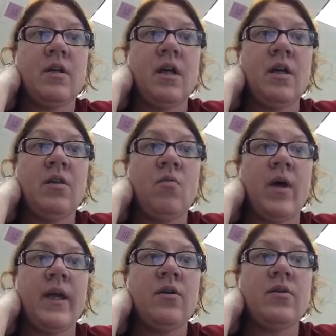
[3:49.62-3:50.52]
and the
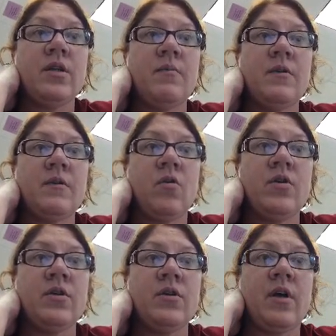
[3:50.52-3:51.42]
y-intercept, of
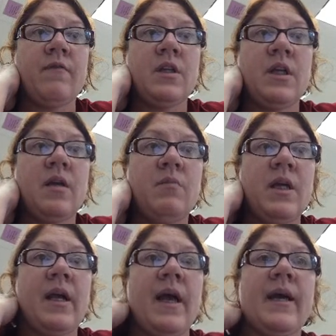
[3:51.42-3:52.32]
course, is off at the end
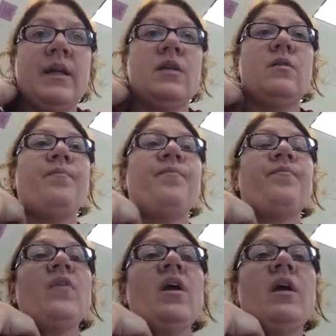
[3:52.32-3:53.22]
being added.
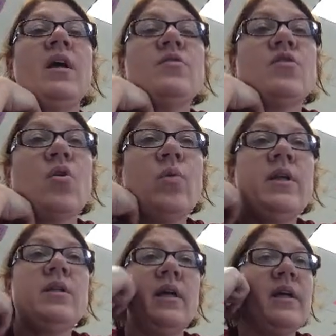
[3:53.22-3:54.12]
And so
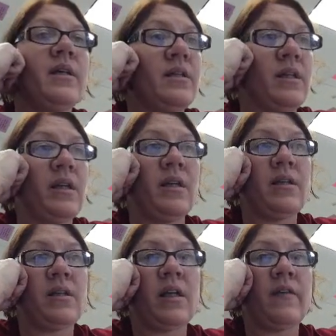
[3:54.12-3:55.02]
what it does
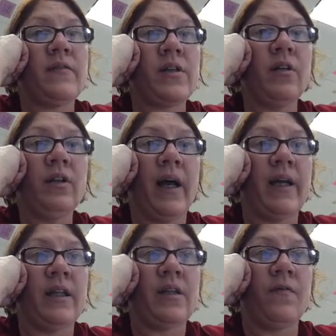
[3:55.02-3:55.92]
is it gives us a
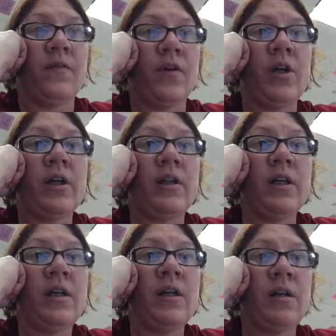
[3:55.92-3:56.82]
line that's
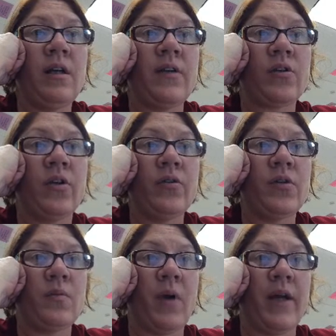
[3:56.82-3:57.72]
vertically as
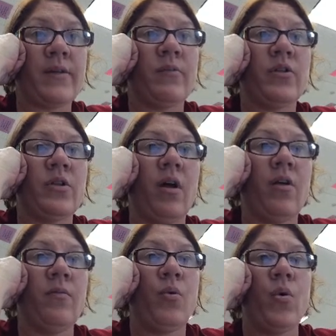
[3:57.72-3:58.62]
close as possible to
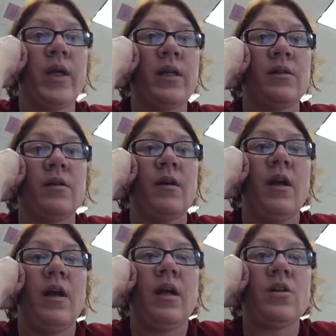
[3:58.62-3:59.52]
all the points.
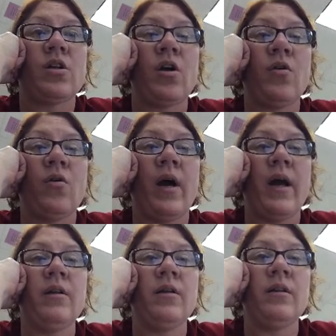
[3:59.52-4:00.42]
And so
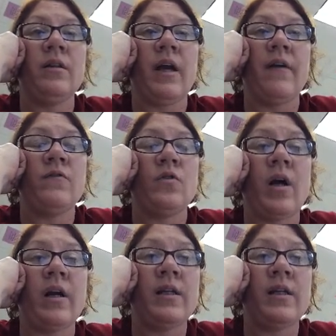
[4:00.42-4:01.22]
I've drawn